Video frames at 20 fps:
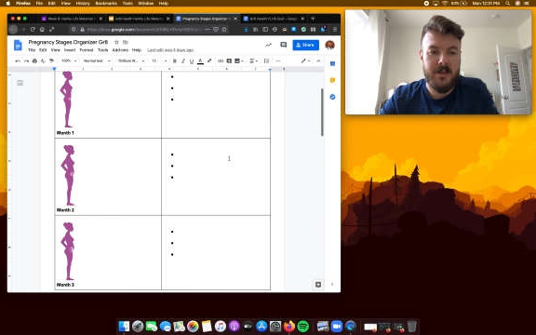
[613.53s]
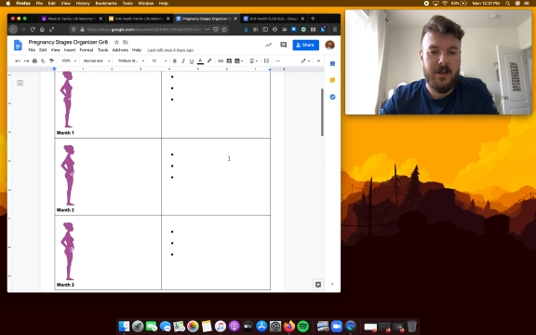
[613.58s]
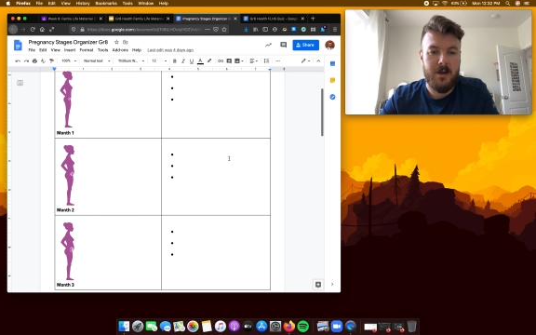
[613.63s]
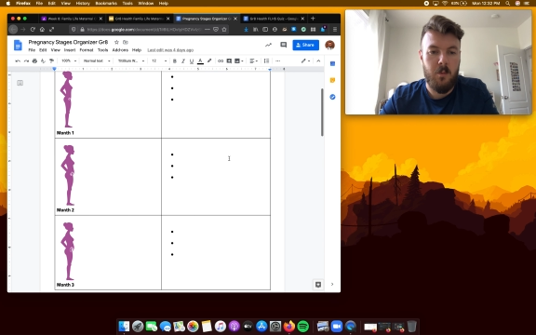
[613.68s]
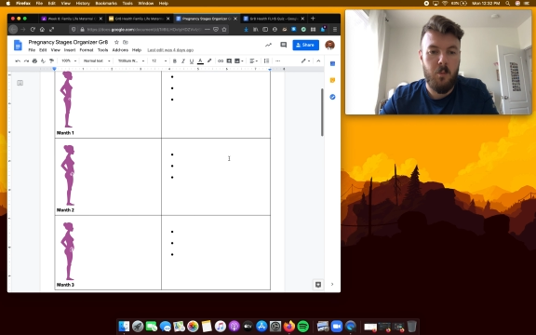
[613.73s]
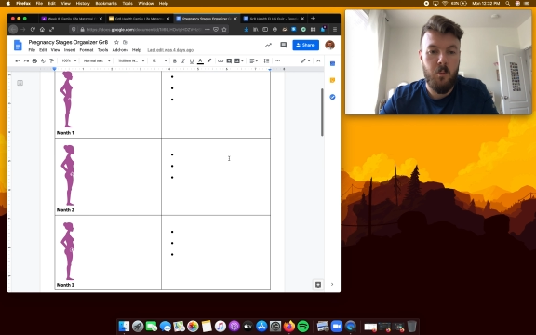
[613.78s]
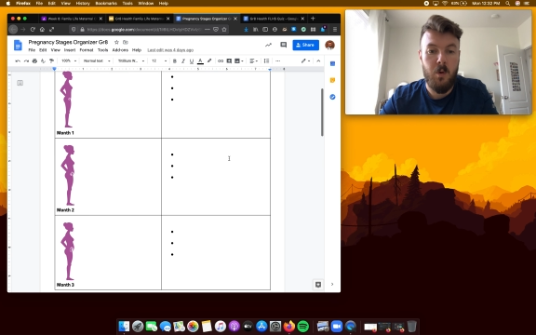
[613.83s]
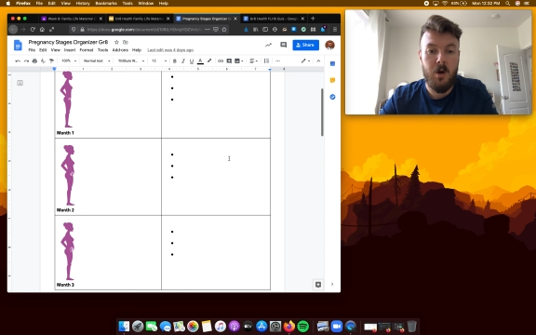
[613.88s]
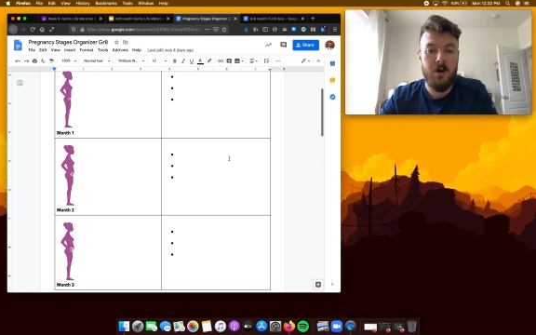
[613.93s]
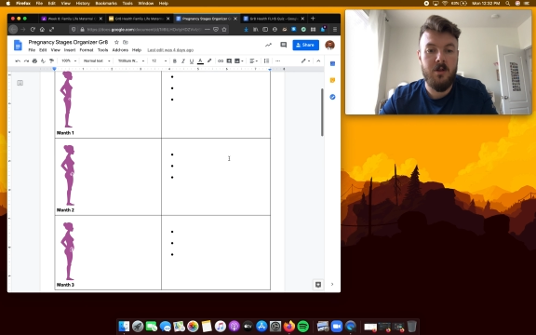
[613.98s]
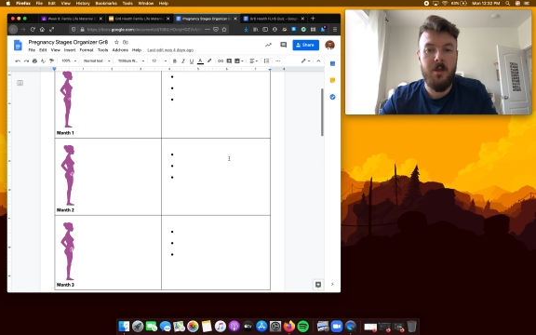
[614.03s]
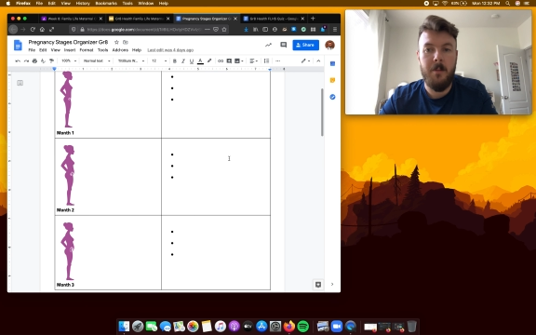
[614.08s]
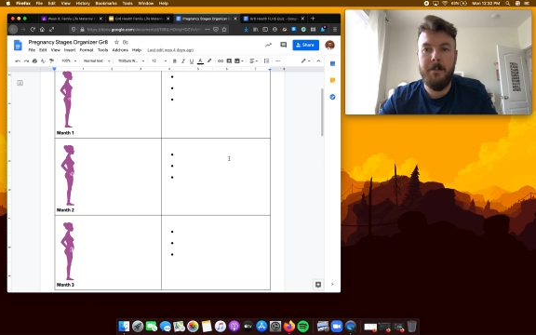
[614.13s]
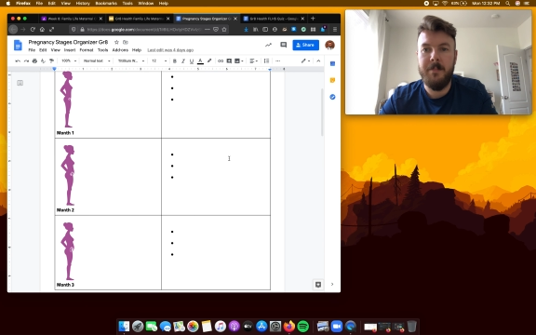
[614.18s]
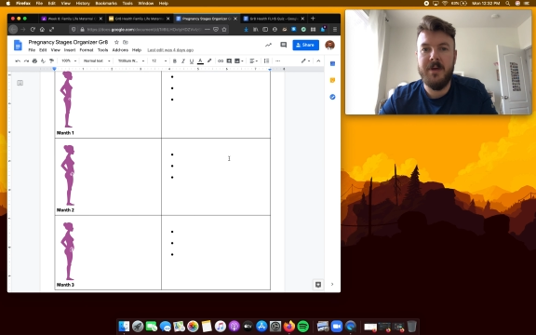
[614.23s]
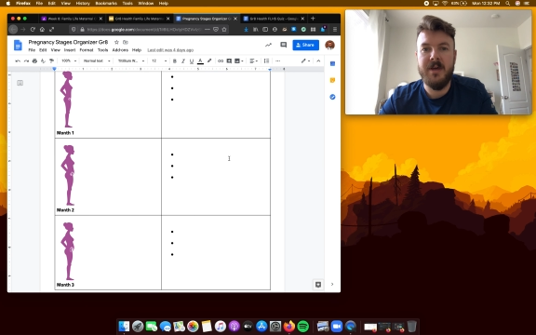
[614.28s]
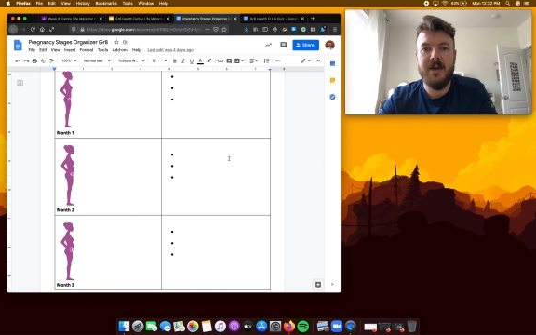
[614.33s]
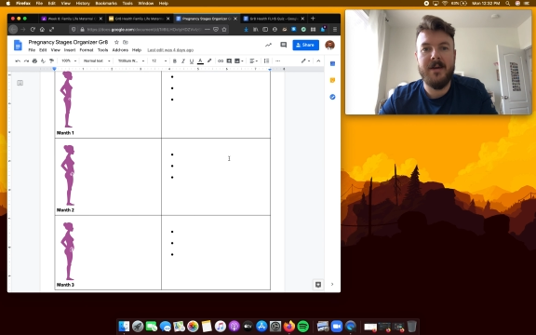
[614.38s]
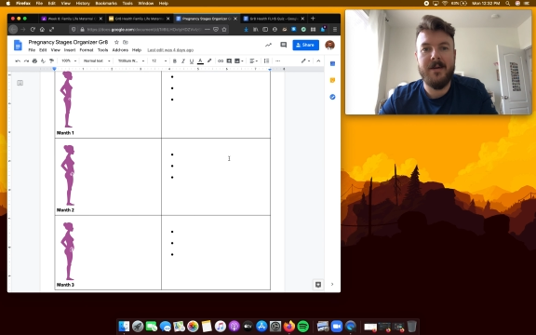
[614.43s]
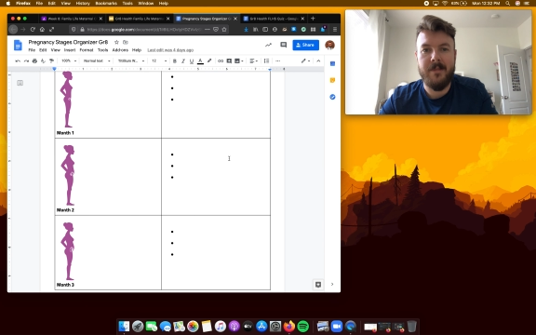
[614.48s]
Like what are the
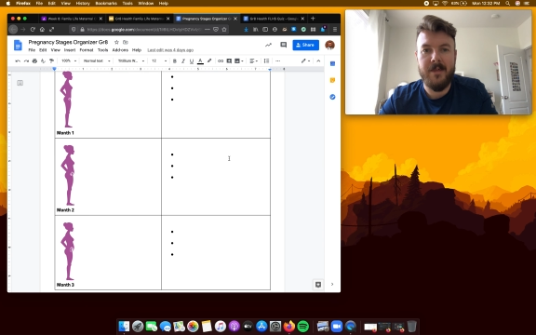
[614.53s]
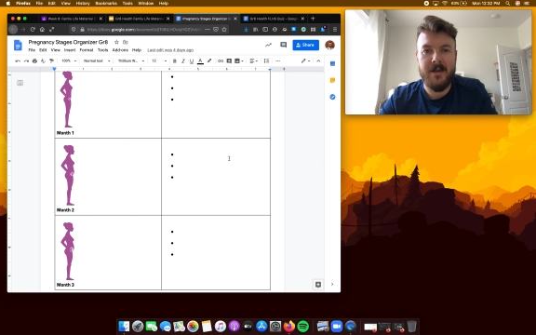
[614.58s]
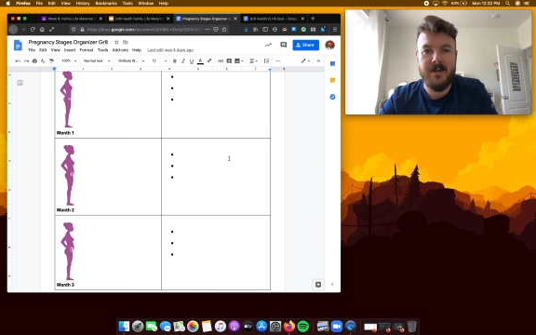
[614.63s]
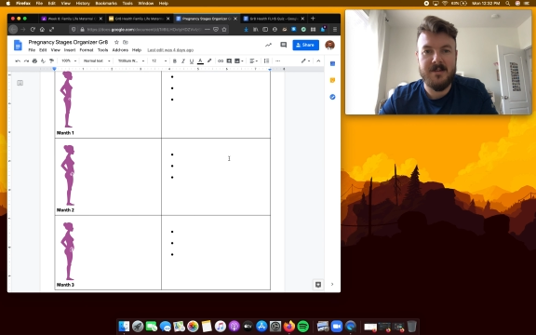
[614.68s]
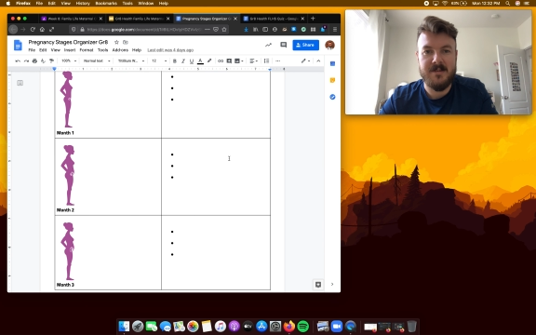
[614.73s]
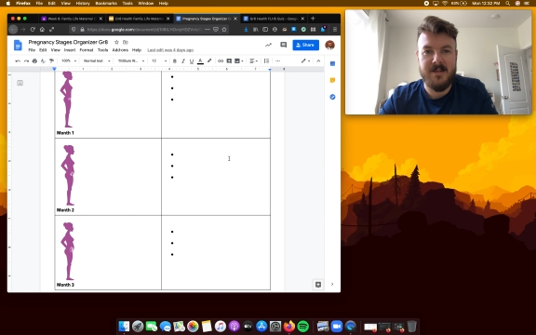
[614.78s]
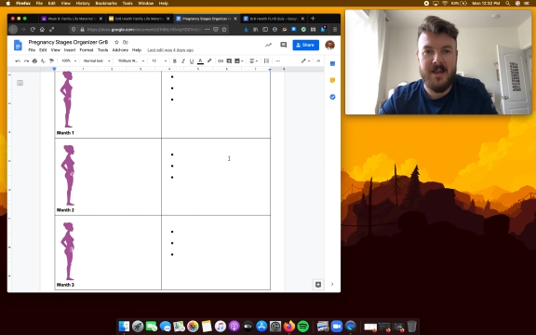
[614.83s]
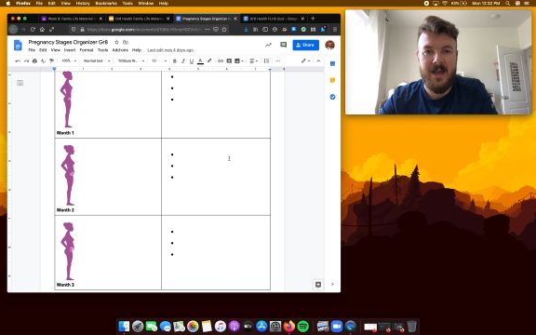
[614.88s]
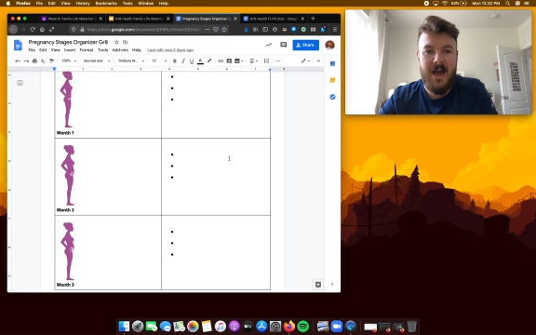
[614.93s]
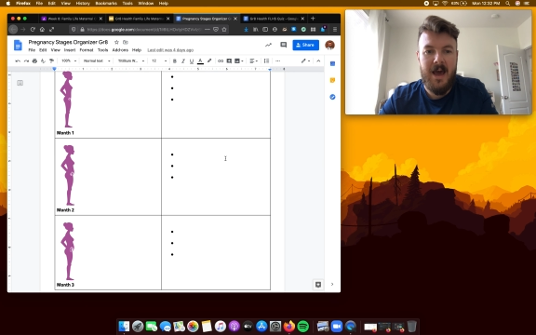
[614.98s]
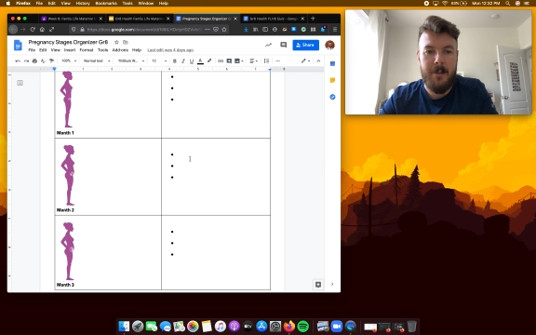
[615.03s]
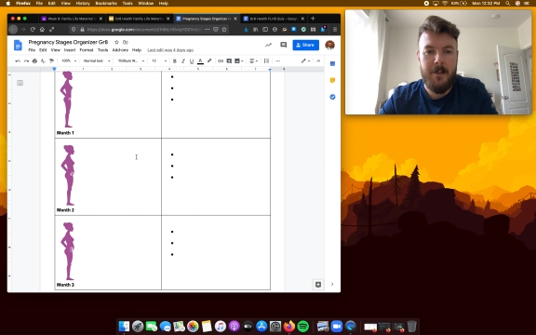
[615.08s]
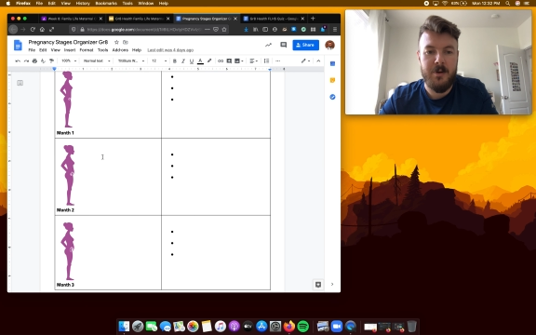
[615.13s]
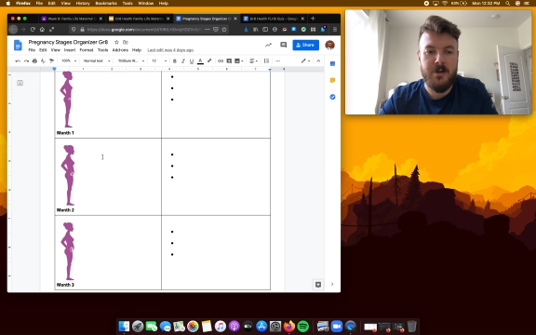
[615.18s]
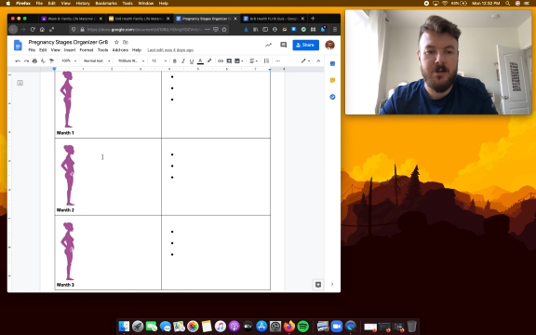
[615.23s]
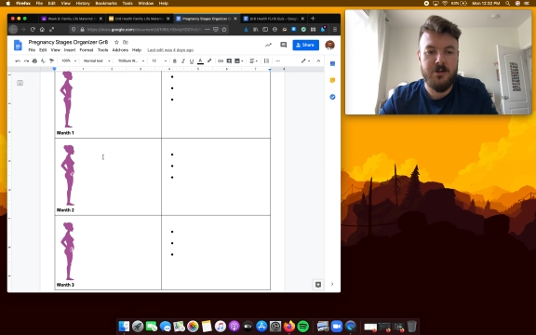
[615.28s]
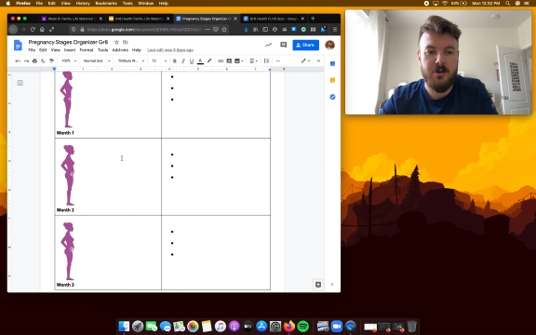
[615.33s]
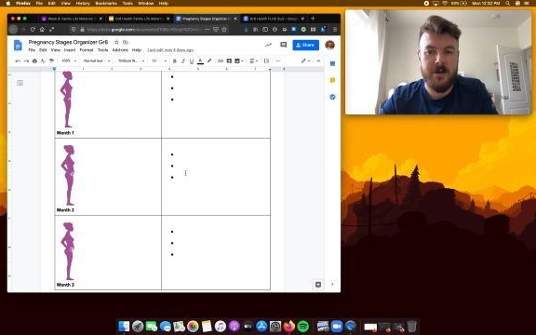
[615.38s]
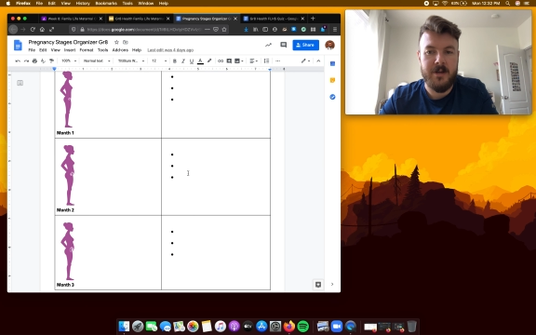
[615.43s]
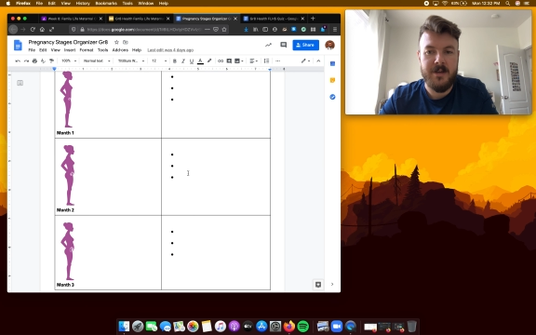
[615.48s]
big things that
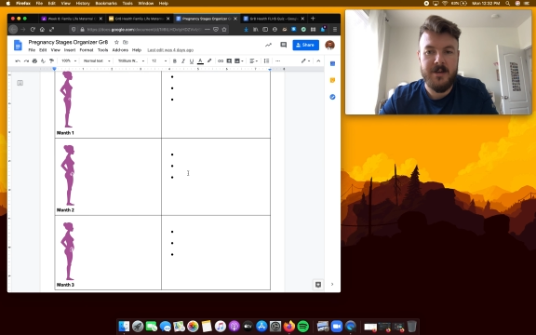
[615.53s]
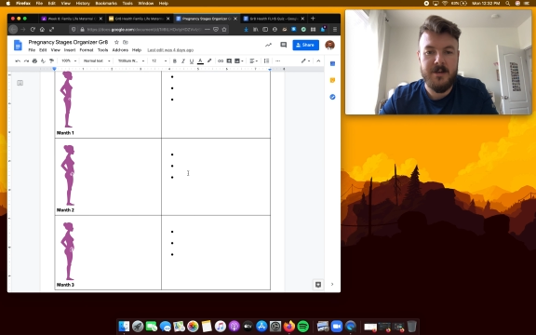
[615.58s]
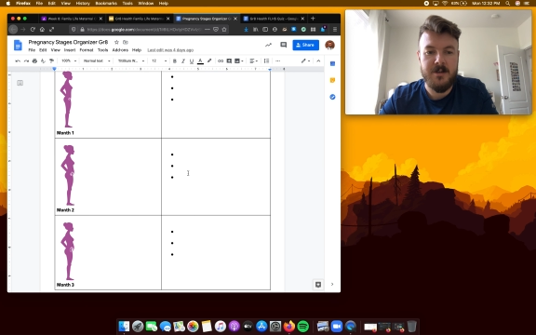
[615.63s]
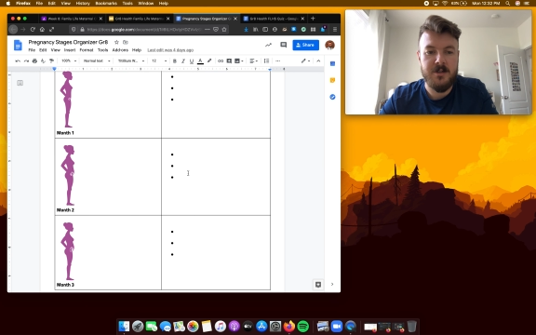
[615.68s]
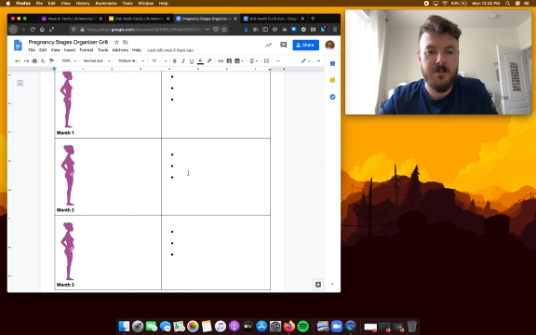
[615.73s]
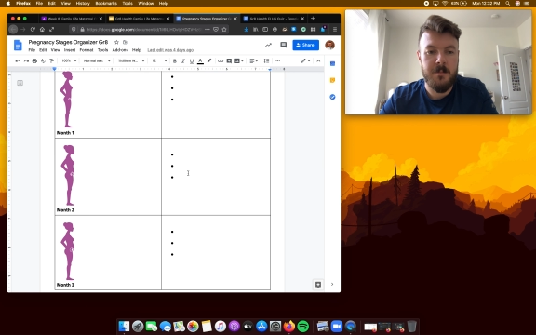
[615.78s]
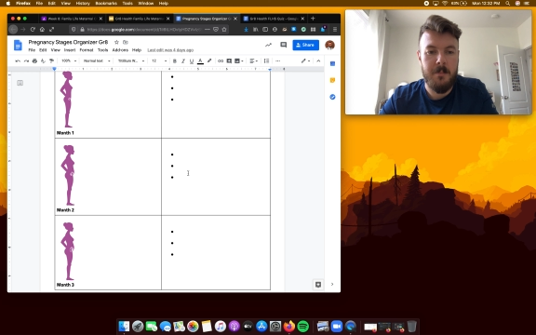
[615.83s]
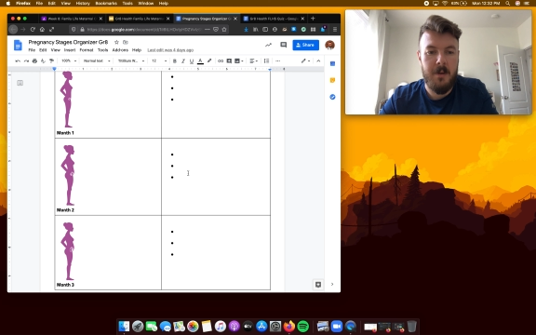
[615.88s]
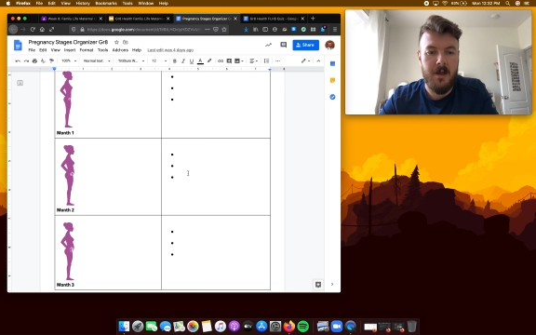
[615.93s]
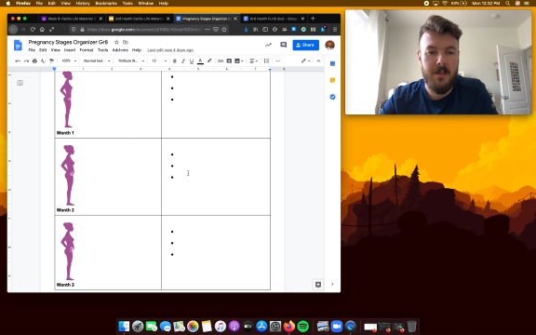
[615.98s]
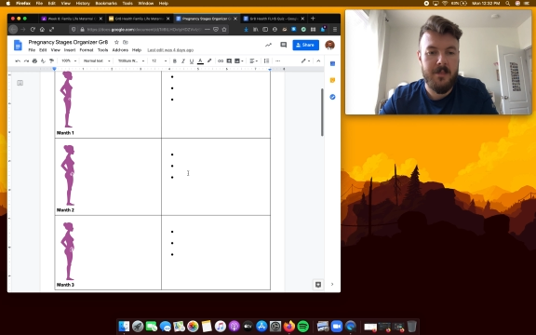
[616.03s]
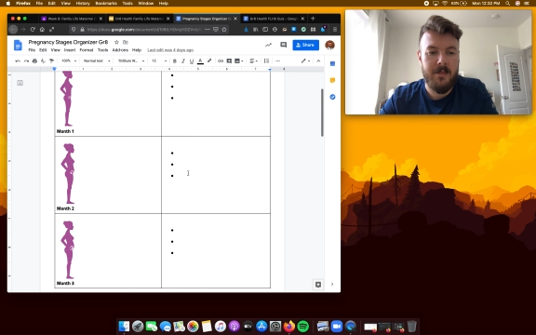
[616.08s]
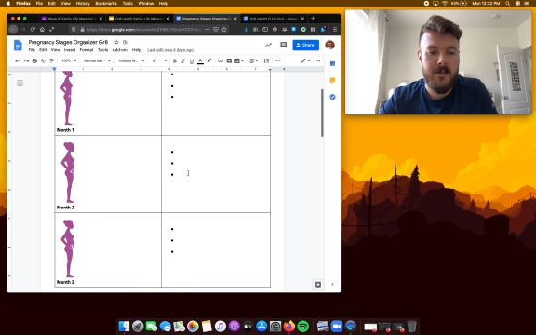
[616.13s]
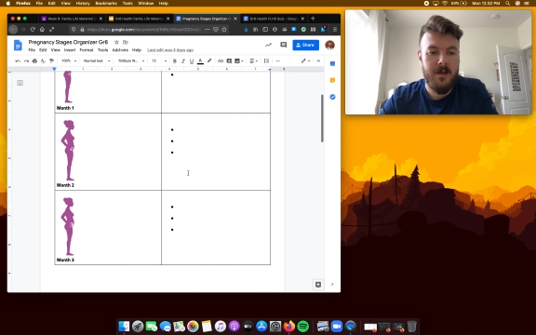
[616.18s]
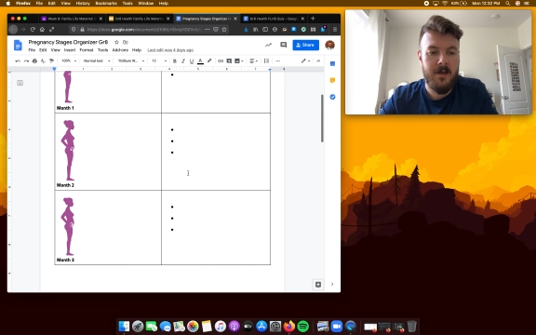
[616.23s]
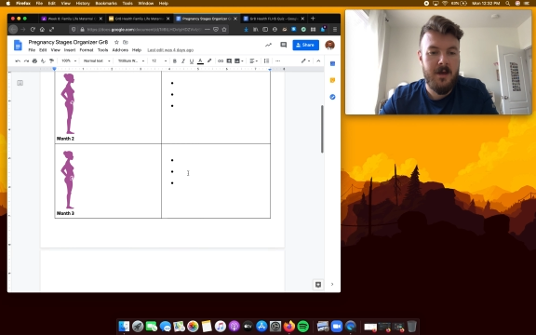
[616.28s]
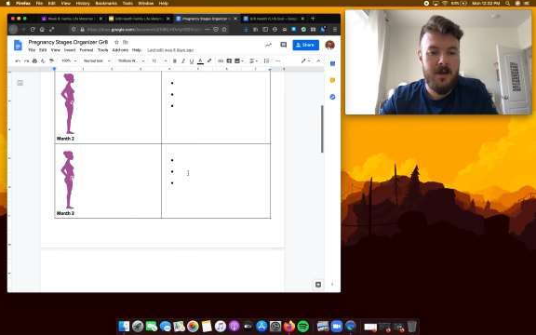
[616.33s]
happen during each month?